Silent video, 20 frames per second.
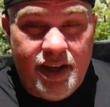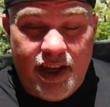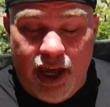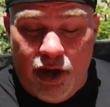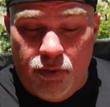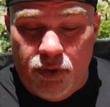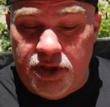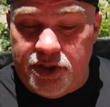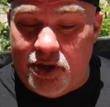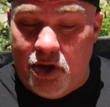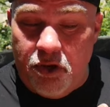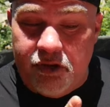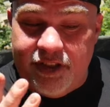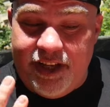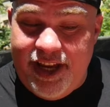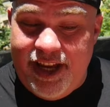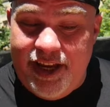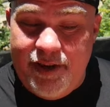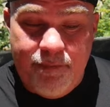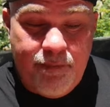It was
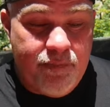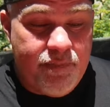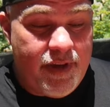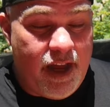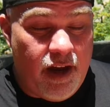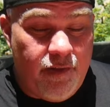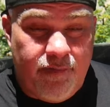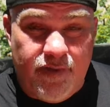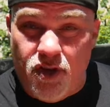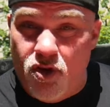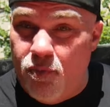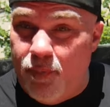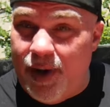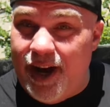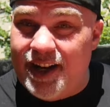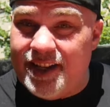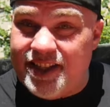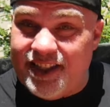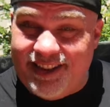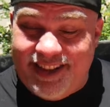only a few
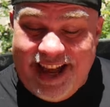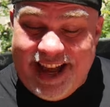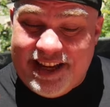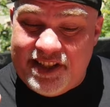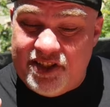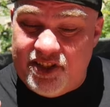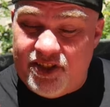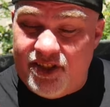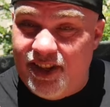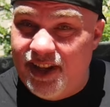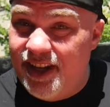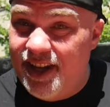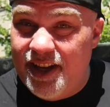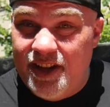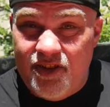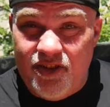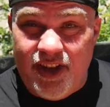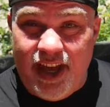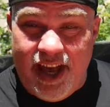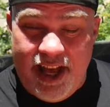bucks less
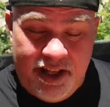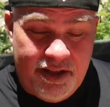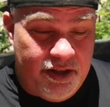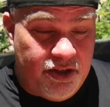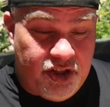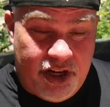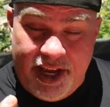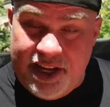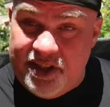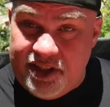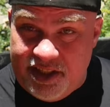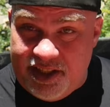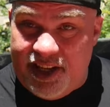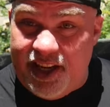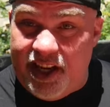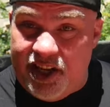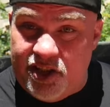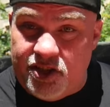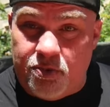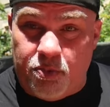than
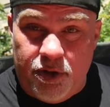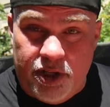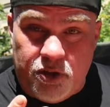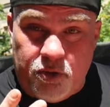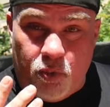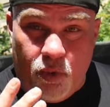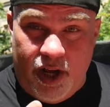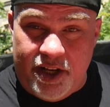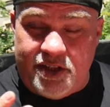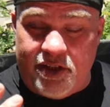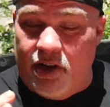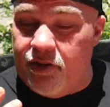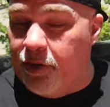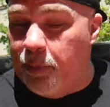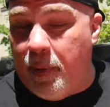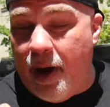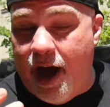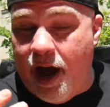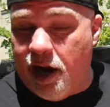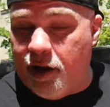JC's, which was on the
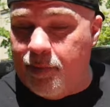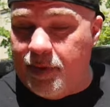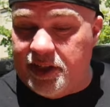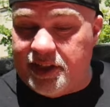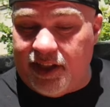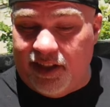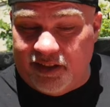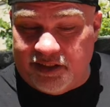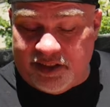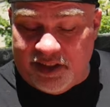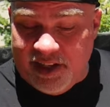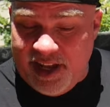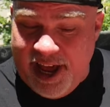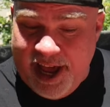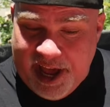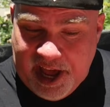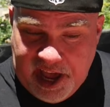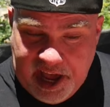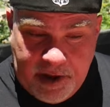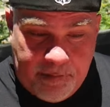bottom until
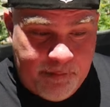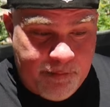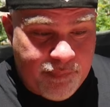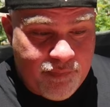today.